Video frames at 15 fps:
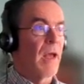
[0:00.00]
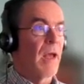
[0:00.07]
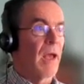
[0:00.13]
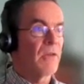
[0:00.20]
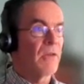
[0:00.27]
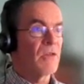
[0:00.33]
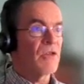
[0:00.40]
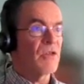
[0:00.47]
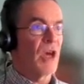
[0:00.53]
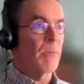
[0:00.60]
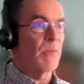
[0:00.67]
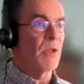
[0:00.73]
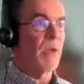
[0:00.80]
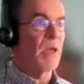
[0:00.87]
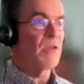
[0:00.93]
and
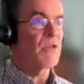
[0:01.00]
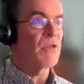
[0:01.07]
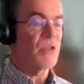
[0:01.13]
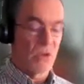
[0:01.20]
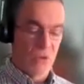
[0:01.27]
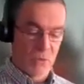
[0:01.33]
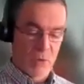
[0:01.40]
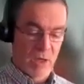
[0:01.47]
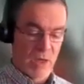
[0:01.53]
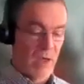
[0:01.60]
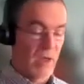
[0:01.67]
typed them into